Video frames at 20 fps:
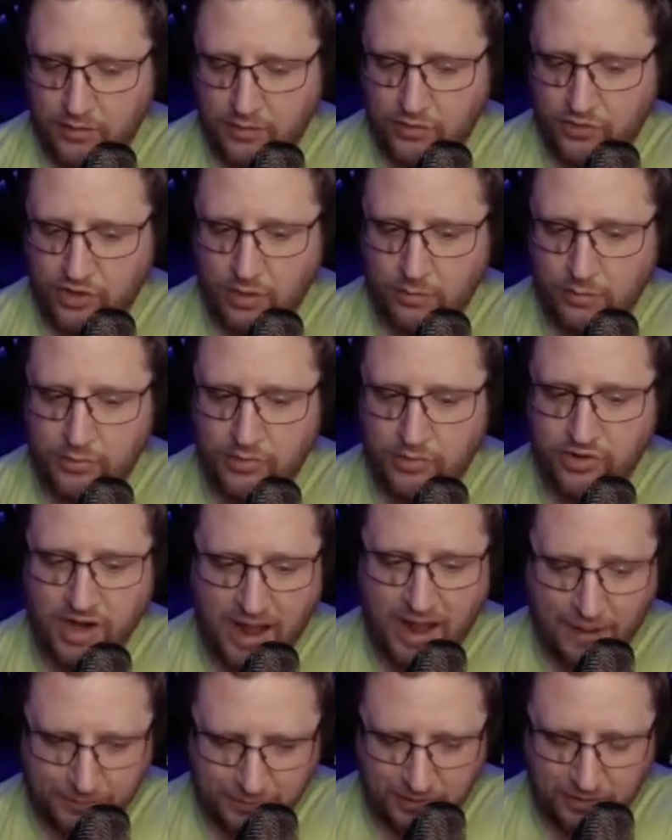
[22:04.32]
some
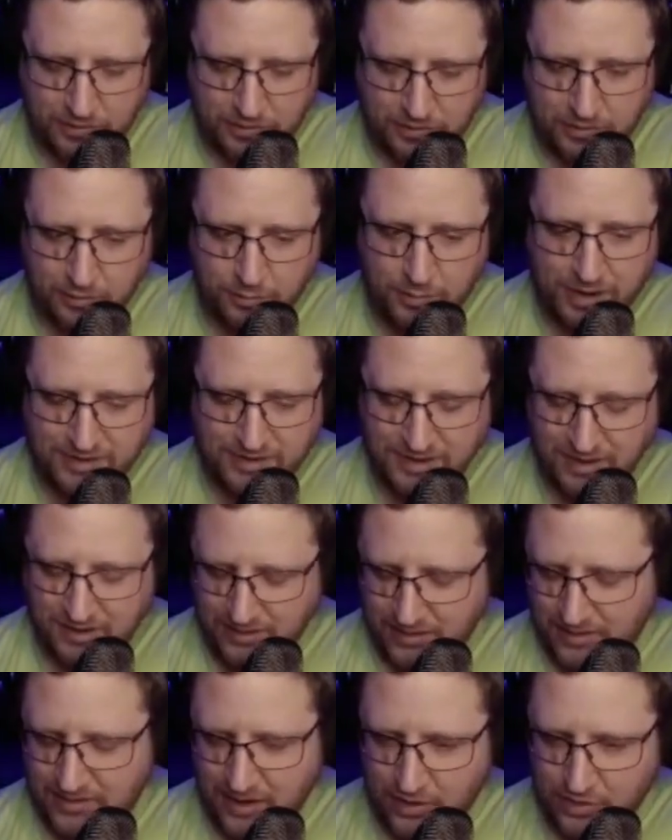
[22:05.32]
synopsis of my
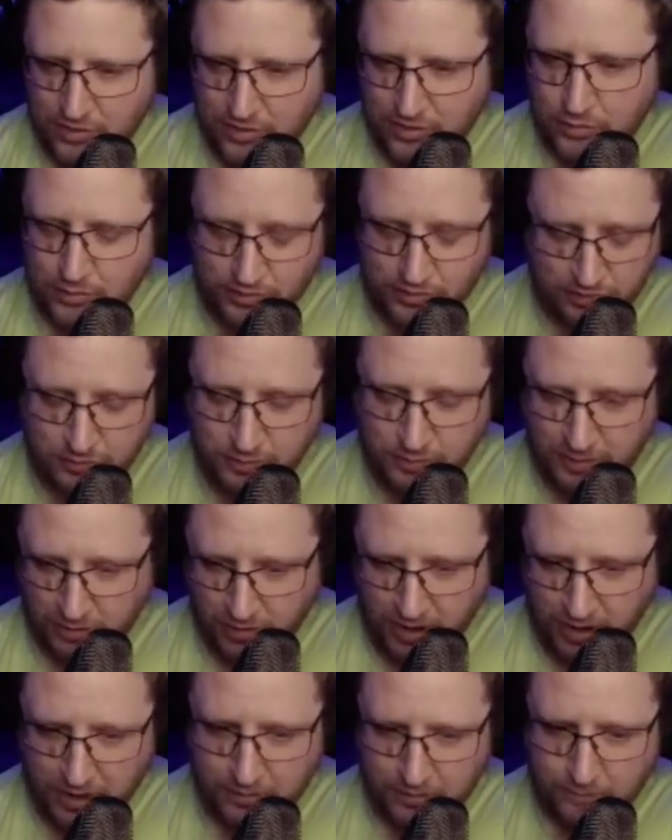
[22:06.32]
D&D sessions, which has been
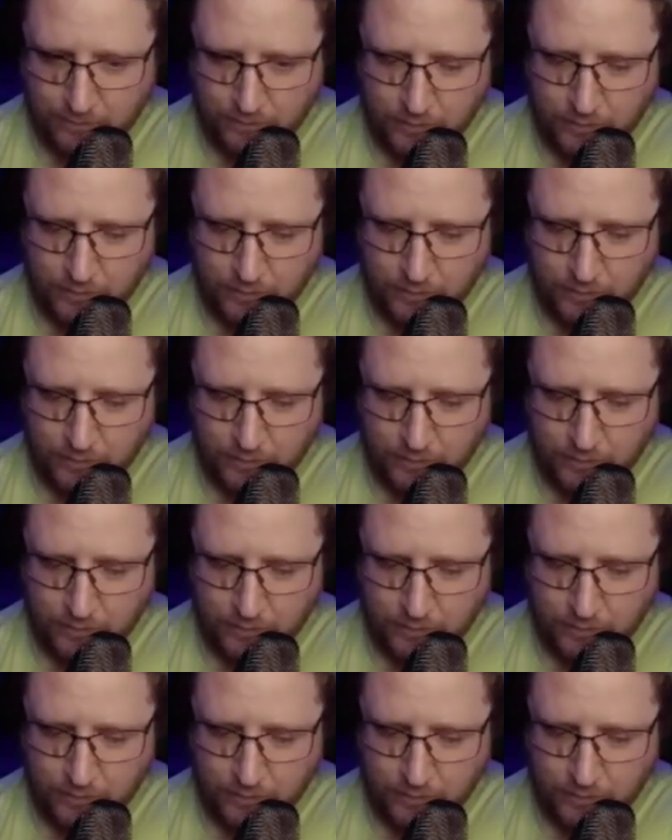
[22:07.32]
great.